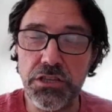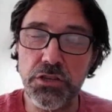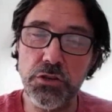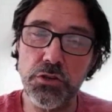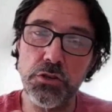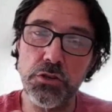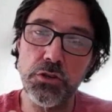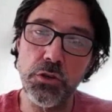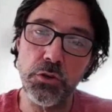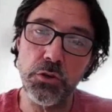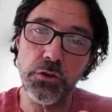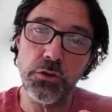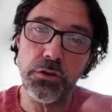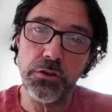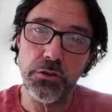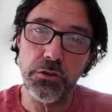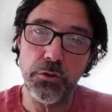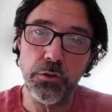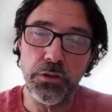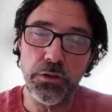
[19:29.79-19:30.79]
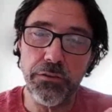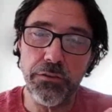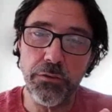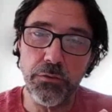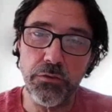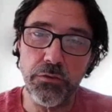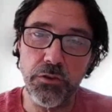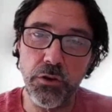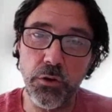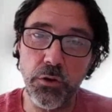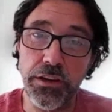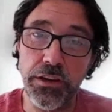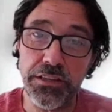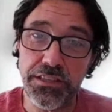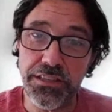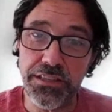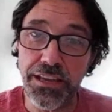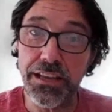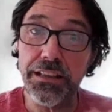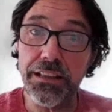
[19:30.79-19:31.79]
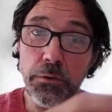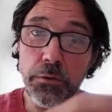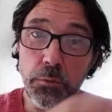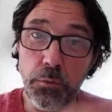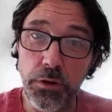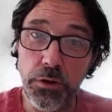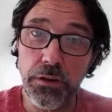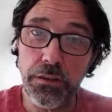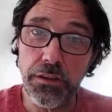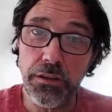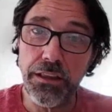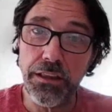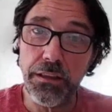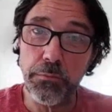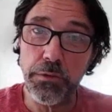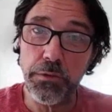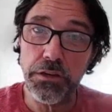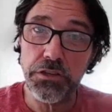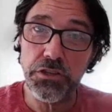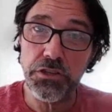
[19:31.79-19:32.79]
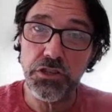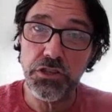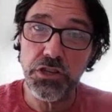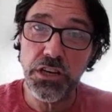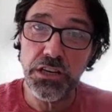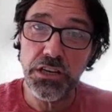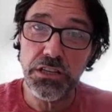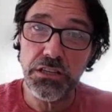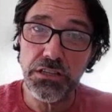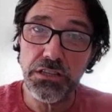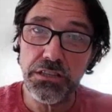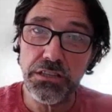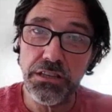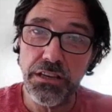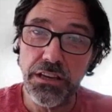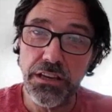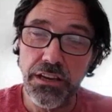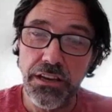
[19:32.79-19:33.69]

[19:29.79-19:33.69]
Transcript: So you never know exactly where the calibration changes,